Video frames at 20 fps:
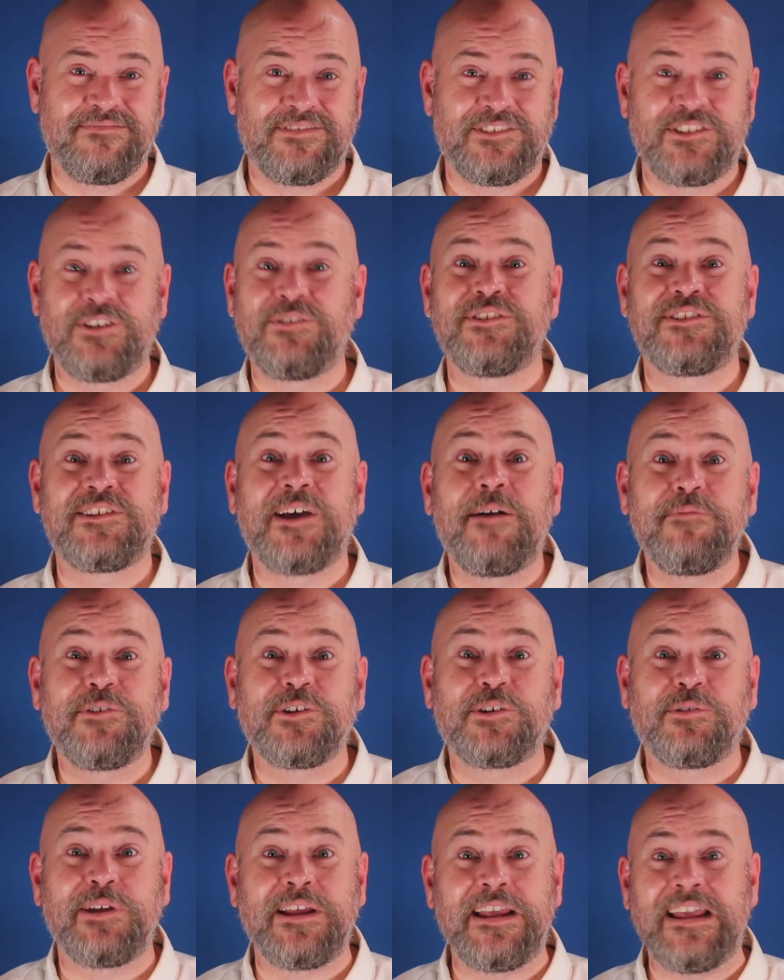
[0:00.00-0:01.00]
So to some
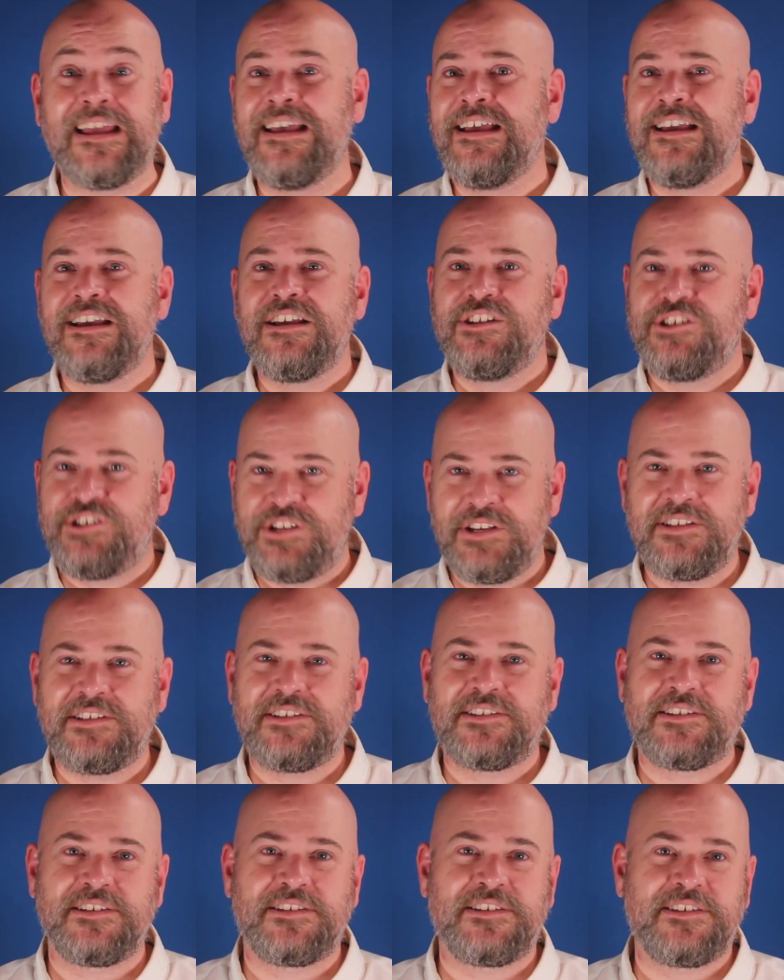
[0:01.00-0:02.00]
degree,
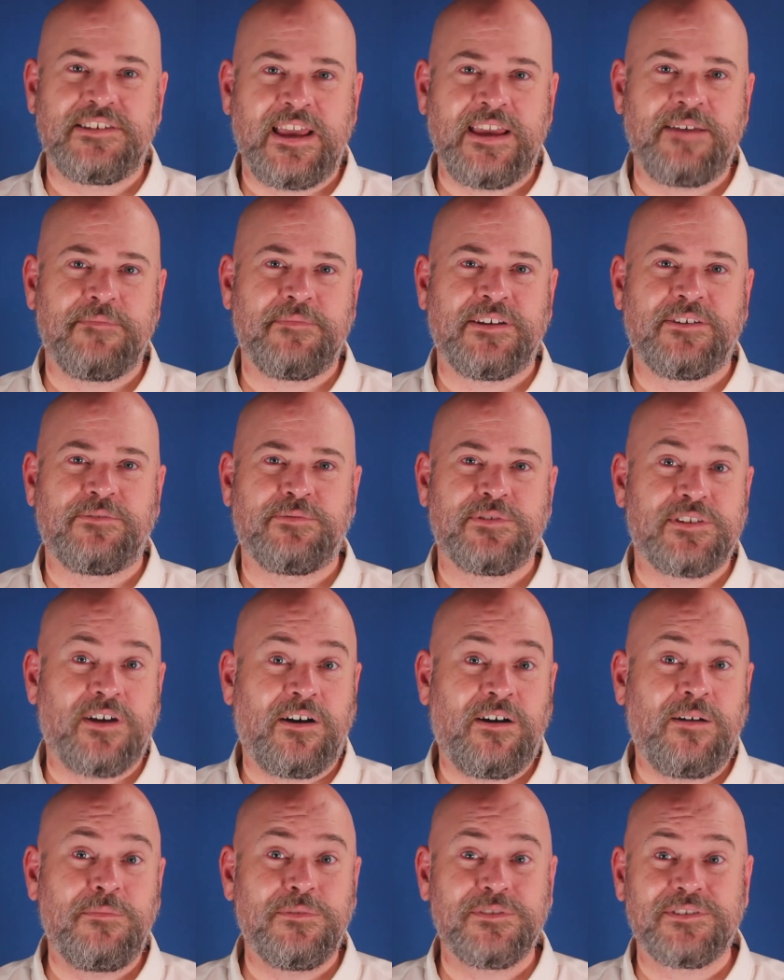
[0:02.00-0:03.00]
Jesus' statement was
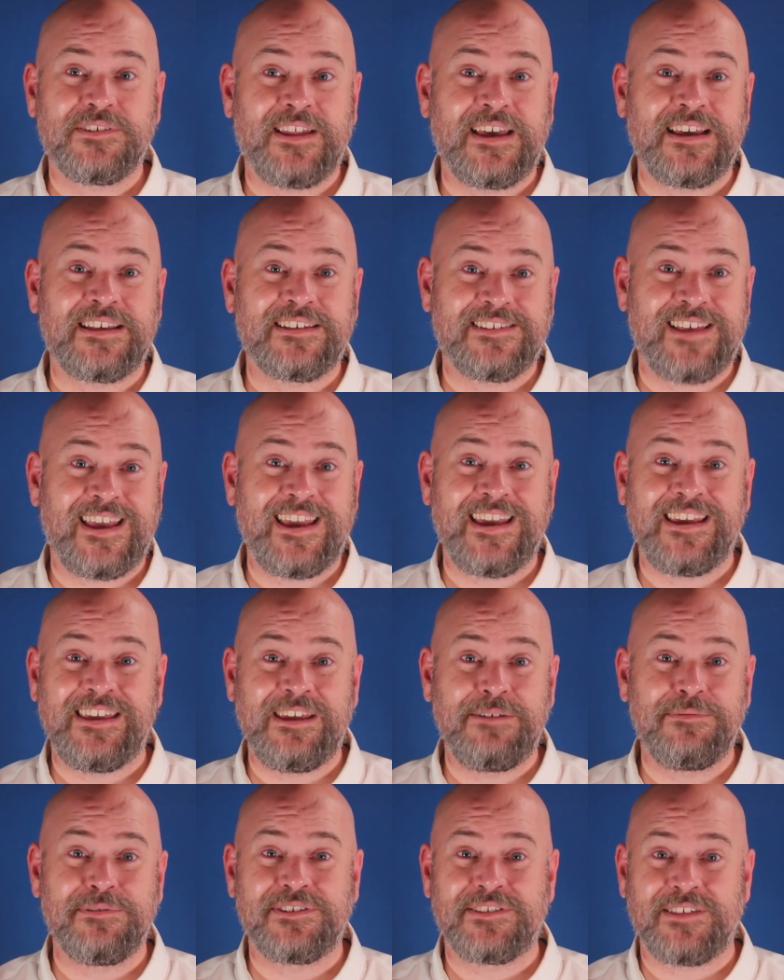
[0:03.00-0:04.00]
almost like saying
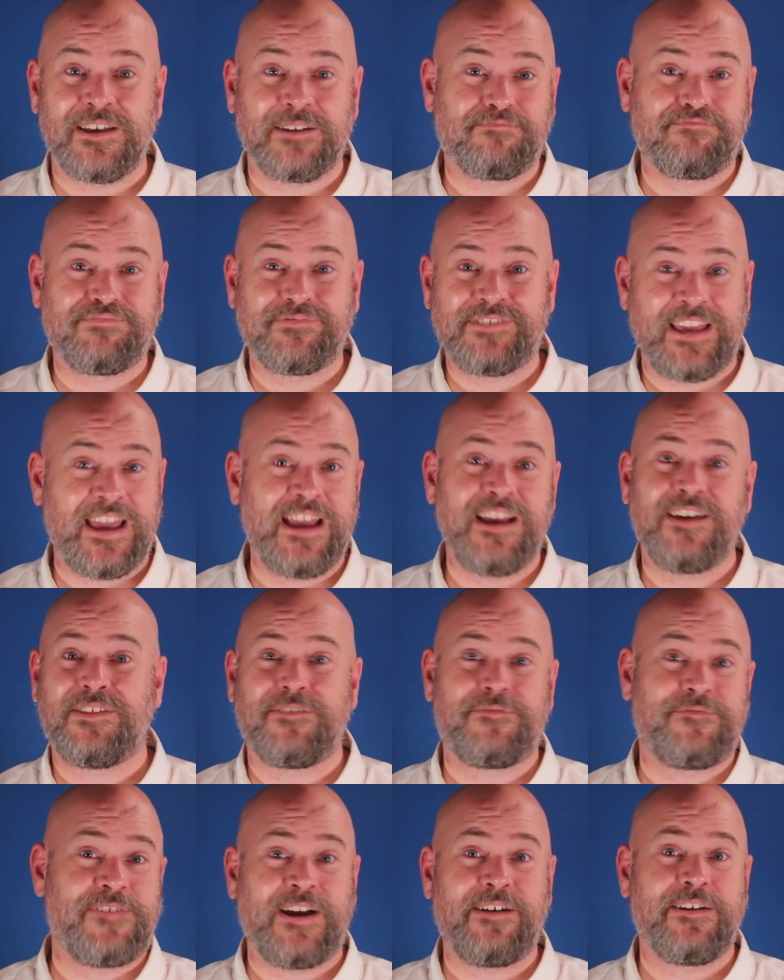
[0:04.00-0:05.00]
he was the king of the
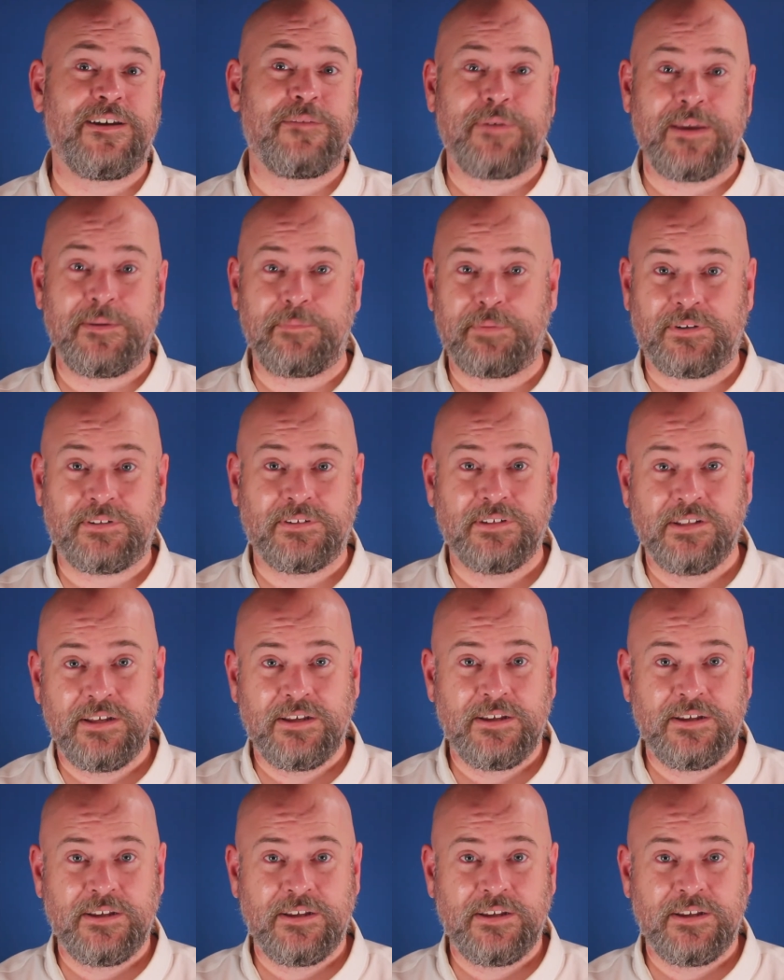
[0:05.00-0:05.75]
fairy people.